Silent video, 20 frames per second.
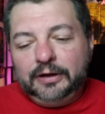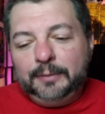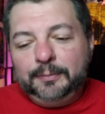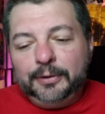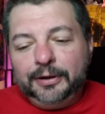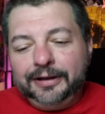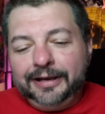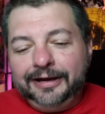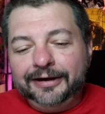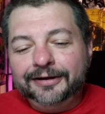up
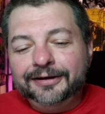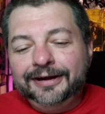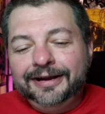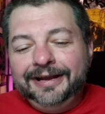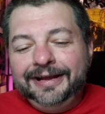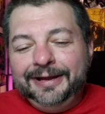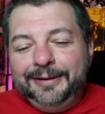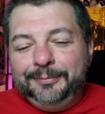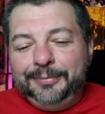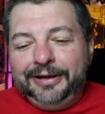on there.
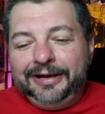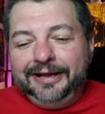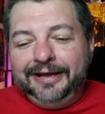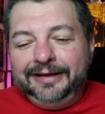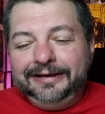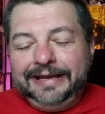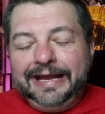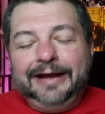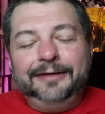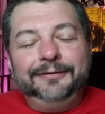But uh,
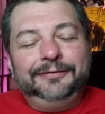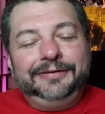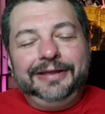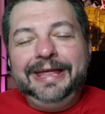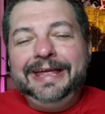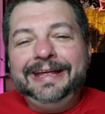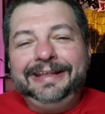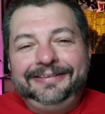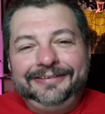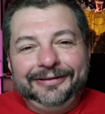yeah, it was,
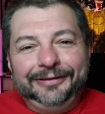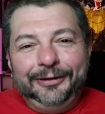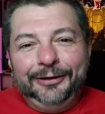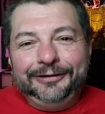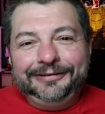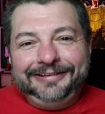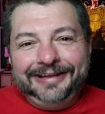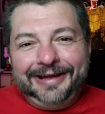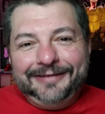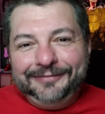it's a long
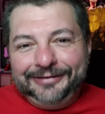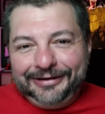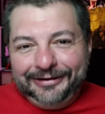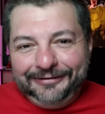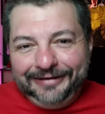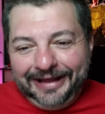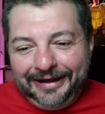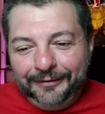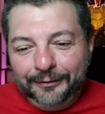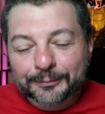time ago
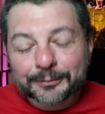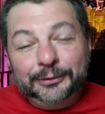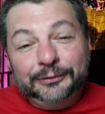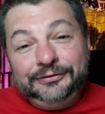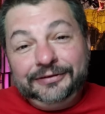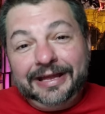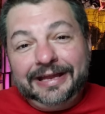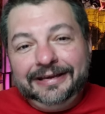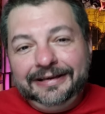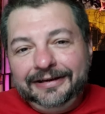now, almost
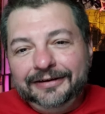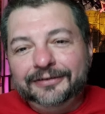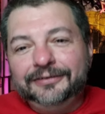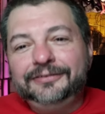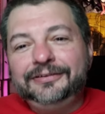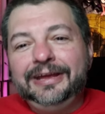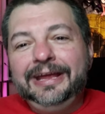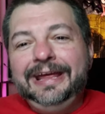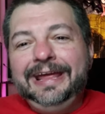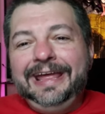ten years.